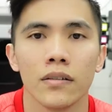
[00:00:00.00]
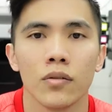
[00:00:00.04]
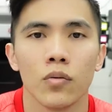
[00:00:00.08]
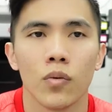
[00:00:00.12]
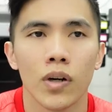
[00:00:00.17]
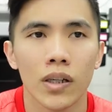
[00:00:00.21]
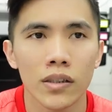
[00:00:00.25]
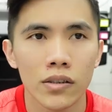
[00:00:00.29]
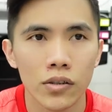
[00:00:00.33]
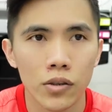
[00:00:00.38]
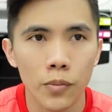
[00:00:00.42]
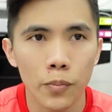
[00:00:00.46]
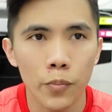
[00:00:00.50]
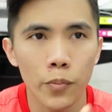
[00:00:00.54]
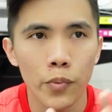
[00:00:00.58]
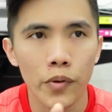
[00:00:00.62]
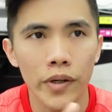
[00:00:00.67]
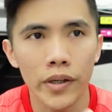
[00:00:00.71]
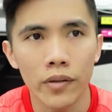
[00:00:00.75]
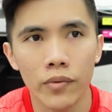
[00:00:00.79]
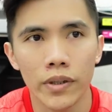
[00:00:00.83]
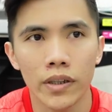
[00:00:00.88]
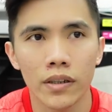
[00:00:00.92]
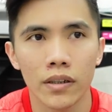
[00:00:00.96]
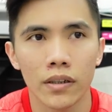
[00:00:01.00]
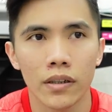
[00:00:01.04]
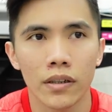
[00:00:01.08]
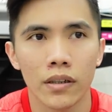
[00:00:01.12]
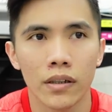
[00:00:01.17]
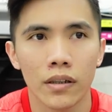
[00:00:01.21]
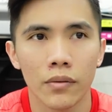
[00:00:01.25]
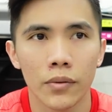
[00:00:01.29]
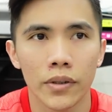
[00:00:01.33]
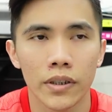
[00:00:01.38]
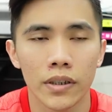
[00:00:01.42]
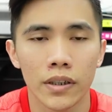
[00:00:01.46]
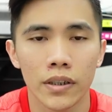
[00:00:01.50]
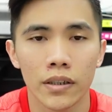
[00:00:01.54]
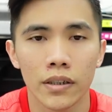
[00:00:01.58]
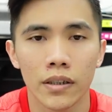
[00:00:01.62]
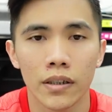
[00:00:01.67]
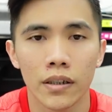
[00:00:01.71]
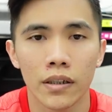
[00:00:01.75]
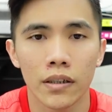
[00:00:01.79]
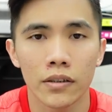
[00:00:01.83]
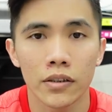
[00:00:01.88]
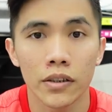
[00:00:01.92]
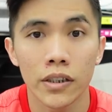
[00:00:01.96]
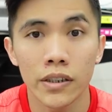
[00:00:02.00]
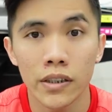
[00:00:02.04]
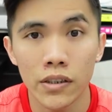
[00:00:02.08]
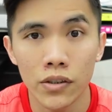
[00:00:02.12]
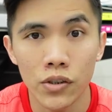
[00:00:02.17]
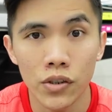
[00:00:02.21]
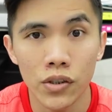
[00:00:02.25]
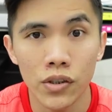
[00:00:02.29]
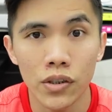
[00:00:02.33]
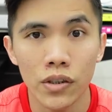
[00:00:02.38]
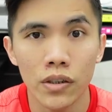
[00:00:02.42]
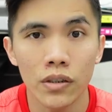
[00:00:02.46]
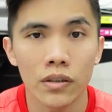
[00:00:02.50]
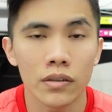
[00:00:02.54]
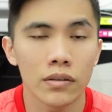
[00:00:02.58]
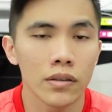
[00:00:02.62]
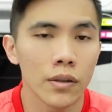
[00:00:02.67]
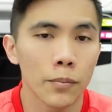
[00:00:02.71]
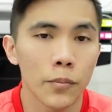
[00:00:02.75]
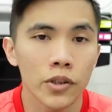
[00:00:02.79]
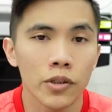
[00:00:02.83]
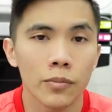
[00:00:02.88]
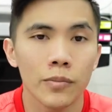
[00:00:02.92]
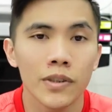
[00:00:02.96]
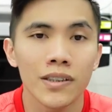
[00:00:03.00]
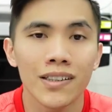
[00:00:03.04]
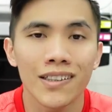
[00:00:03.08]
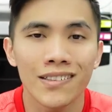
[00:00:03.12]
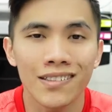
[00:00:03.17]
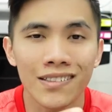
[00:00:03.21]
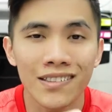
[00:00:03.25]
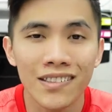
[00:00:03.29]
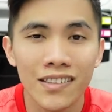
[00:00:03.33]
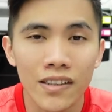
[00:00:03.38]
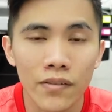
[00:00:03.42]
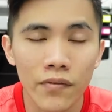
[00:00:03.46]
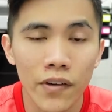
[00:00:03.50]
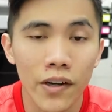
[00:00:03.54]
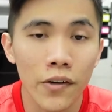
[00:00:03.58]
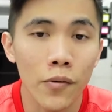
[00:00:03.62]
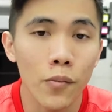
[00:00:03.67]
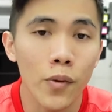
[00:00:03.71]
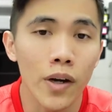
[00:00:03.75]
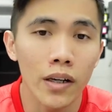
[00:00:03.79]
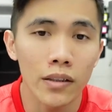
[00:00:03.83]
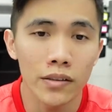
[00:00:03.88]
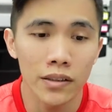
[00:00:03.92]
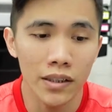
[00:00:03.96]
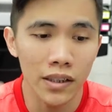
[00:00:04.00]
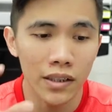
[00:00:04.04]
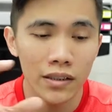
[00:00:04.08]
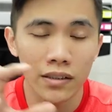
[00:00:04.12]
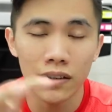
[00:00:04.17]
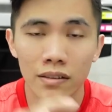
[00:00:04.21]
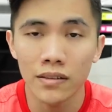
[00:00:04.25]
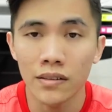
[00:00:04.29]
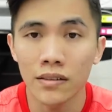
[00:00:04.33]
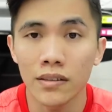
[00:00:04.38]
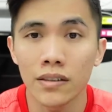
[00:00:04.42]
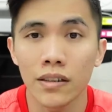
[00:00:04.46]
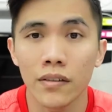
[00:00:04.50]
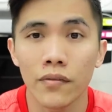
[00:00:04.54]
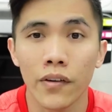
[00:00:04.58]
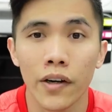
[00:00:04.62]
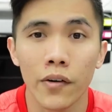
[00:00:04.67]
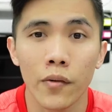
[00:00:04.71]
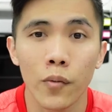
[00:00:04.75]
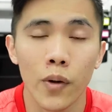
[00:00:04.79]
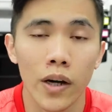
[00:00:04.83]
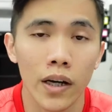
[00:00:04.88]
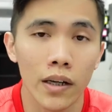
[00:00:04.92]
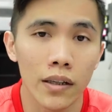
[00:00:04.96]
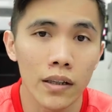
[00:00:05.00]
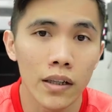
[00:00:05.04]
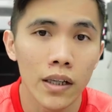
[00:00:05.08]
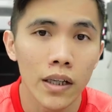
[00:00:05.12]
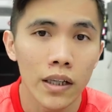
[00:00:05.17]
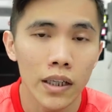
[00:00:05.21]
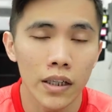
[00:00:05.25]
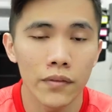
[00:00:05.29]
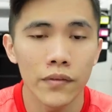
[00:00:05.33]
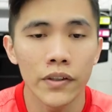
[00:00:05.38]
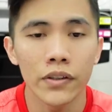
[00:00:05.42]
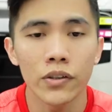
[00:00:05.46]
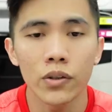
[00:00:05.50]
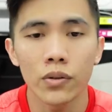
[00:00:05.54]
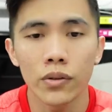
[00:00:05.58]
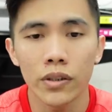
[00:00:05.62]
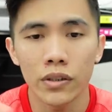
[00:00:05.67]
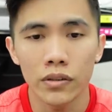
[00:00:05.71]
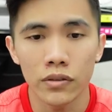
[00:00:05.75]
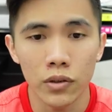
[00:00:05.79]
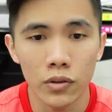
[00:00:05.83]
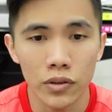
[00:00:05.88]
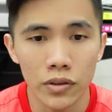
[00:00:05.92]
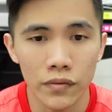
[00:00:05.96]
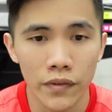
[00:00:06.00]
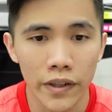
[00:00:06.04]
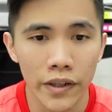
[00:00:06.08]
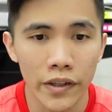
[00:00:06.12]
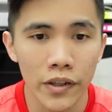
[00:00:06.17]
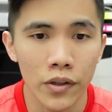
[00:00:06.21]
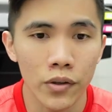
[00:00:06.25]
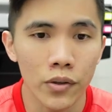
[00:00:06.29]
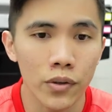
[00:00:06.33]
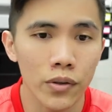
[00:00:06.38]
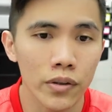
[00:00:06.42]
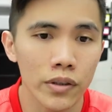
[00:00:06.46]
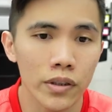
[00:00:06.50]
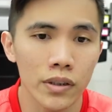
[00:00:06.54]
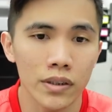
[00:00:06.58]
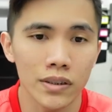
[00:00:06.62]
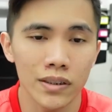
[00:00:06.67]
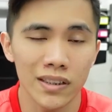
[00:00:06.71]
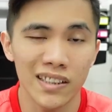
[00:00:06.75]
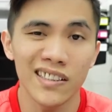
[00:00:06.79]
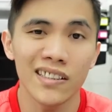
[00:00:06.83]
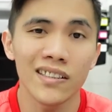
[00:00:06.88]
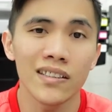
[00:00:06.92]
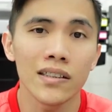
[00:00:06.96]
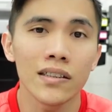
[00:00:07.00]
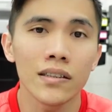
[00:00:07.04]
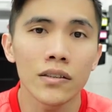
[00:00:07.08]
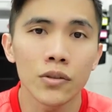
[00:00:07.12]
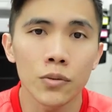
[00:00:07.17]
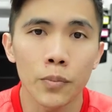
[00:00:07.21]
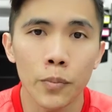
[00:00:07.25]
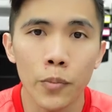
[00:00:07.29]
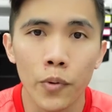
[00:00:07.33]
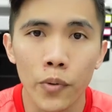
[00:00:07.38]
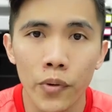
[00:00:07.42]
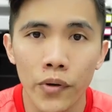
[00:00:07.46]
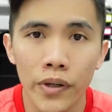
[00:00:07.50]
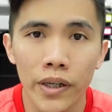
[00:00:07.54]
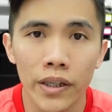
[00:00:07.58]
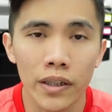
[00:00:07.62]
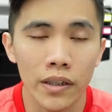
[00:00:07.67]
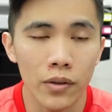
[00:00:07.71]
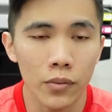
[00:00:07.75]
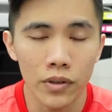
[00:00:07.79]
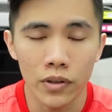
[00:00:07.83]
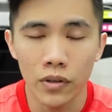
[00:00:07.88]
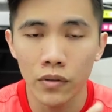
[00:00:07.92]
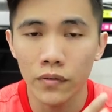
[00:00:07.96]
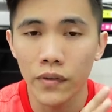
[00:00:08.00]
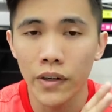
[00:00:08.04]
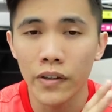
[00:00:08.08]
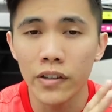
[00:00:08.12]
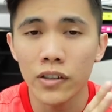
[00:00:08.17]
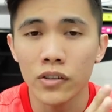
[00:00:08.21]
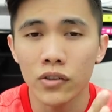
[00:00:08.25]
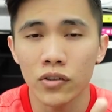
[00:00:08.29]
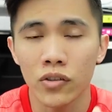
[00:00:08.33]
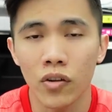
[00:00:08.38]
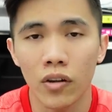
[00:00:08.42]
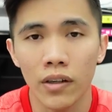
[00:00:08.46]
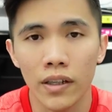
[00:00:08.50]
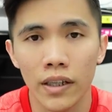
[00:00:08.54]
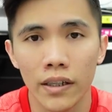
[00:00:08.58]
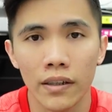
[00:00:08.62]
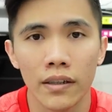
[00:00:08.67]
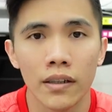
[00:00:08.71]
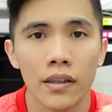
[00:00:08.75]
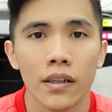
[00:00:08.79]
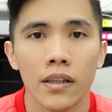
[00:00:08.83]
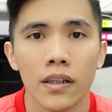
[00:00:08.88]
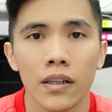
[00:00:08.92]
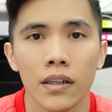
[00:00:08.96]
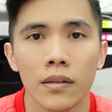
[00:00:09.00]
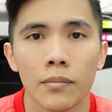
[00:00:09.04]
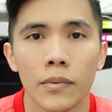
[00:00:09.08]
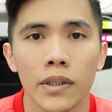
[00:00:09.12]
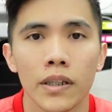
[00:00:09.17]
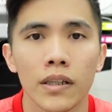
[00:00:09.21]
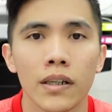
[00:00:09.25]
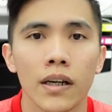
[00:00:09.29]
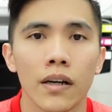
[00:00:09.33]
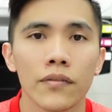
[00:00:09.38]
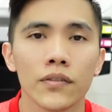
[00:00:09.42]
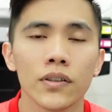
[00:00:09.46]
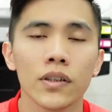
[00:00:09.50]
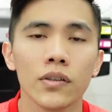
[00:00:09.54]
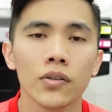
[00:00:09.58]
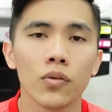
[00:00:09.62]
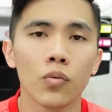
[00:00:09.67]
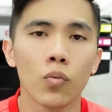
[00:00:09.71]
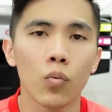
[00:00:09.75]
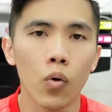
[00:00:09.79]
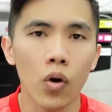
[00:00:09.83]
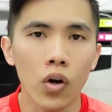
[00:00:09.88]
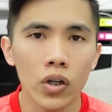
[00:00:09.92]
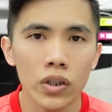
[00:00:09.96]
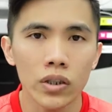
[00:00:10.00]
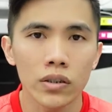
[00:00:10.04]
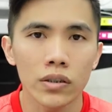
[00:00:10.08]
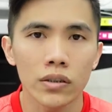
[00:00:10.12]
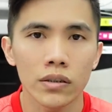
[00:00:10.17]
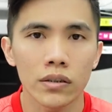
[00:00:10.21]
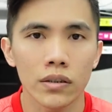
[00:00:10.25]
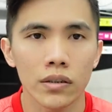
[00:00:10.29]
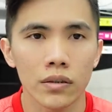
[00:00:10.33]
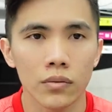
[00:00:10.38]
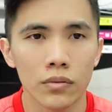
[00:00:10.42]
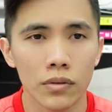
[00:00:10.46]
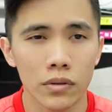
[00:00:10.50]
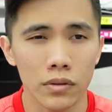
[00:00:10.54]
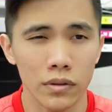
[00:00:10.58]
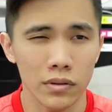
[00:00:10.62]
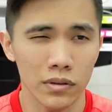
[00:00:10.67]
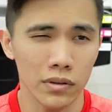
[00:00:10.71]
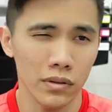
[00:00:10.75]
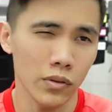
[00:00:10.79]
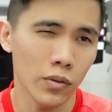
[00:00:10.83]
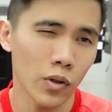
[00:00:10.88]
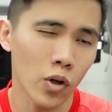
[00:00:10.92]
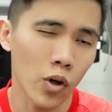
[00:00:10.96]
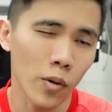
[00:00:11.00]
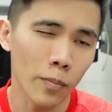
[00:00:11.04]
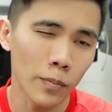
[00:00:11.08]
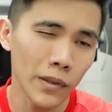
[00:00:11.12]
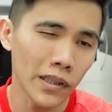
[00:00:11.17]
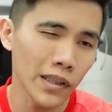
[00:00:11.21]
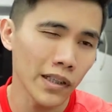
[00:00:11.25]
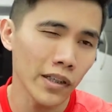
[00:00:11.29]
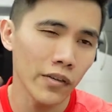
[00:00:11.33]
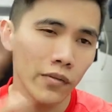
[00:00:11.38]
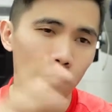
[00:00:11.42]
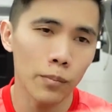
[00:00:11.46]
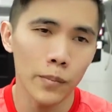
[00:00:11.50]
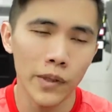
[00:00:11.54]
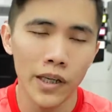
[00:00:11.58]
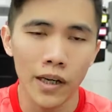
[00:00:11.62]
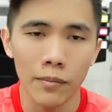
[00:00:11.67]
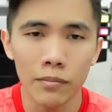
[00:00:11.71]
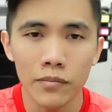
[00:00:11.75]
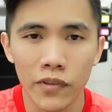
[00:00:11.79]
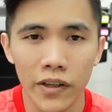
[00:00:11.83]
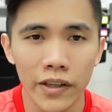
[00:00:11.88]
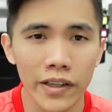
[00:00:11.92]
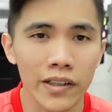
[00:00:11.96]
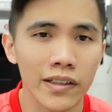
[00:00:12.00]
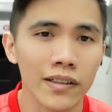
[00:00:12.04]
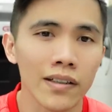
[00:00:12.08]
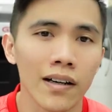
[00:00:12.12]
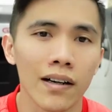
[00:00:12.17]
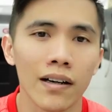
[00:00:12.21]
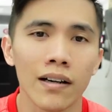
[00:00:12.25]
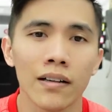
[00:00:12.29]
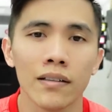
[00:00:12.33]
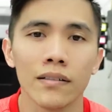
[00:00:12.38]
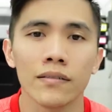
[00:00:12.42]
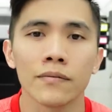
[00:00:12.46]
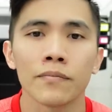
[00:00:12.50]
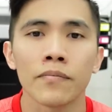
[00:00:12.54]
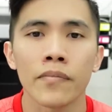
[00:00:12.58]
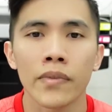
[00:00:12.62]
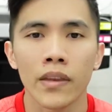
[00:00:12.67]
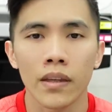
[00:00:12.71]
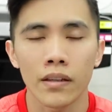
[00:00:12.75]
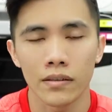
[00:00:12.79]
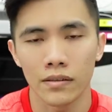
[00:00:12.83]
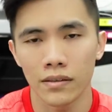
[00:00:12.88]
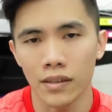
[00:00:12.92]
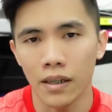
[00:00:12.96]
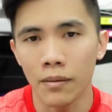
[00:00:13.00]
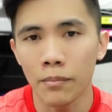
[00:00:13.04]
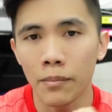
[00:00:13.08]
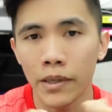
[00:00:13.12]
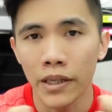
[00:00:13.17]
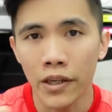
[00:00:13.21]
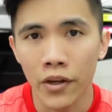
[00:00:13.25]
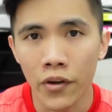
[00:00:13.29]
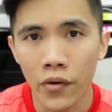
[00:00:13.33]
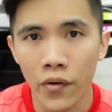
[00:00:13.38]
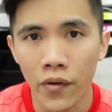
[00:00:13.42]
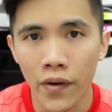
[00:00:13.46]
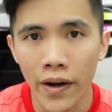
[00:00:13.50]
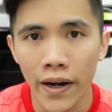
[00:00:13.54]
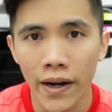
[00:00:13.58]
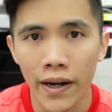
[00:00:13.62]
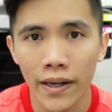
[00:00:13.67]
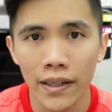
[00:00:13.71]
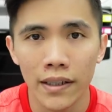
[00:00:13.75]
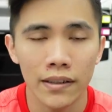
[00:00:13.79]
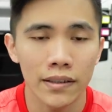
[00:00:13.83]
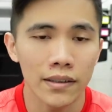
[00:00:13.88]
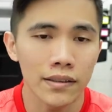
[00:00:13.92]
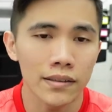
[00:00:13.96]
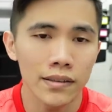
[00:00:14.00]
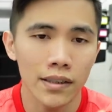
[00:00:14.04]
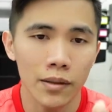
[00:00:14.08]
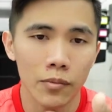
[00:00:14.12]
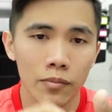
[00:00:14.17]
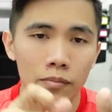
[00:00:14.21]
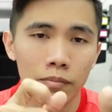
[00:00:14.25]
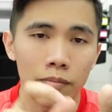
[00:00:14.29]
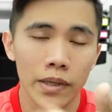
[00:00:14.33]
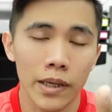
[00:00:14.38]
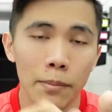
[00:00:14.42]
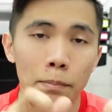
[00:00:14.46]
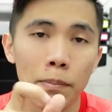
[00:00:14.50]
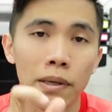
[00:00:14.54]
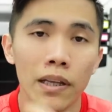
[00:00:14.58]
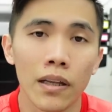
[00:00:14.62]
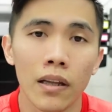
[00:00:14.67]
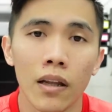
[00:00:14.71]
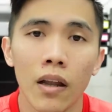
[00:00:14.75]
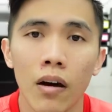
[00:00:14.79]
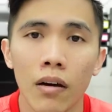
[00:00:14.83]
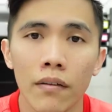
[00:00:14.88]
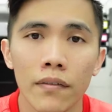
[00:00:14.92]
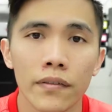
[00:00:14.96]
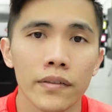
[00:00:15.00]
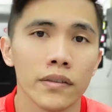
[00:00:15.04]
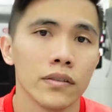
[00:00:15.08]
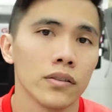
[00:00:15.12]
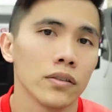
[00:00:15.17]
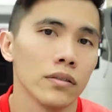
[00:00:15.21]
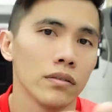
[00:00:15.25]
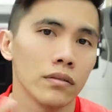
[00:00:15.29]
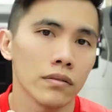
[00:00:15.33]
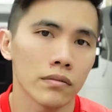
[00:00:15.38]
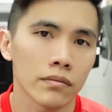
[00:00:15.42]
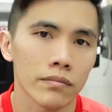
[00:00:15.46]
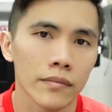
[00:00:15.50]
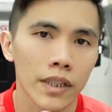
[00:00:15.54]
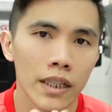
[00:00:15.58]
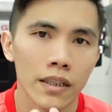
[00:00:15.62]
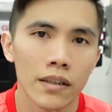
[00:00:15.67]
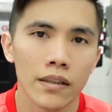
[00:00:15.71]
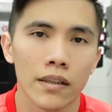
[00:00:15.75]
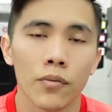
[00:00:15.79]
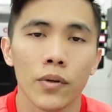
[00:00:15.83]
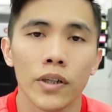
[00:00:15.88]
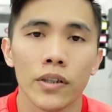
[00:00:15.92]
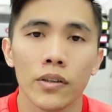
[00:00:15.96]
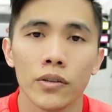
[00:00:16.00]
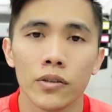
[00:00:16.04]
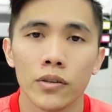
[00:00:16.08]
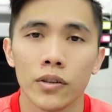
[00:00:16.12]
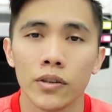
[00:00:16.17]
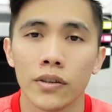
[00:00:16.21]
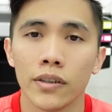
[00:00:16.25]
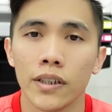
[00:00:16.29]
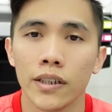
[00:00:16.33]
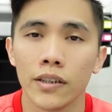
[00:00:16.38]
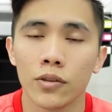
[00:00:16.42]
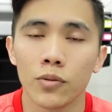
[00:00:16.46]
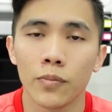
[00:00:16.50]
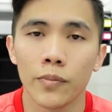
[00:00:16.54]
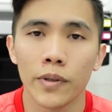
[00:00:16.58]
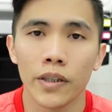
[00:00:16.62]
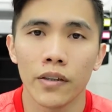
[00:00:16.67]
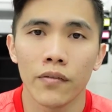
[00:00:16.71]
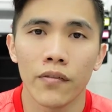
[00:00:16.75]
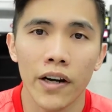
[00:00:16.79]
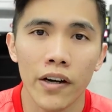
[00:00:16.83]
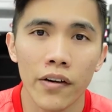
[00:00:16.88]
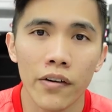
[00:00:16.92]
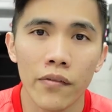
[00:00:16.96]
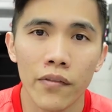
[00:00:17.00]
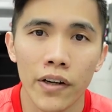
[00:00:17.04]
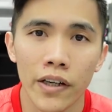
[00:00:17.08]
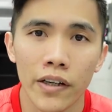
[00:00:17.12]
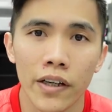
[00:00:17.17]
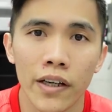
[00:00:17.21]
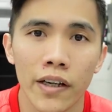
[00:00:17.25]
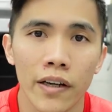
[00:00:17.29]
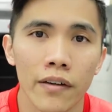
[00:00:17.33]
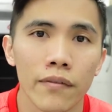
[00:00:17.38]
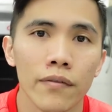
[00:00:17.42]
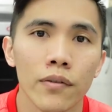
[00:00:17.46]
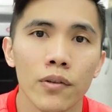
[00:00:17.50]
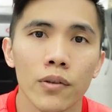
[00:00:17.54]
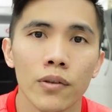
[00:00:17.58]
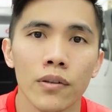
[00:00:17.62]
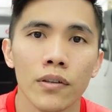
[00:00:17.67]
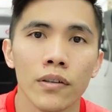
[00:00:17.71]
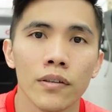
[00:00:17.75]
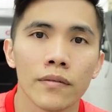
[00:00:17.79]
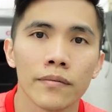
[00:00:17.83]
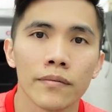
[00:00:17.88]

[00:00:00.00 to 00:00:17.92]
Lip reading: Once you print with the DTG, the pre-treatment doesn't sit very well, the ink doesn't sit very well. Even though it looks very good, it's easier to print, it will look very solid. But then after you wash, it will completely become very dull. Some may crack and then some may peel off. So that one you need to be very, very careful.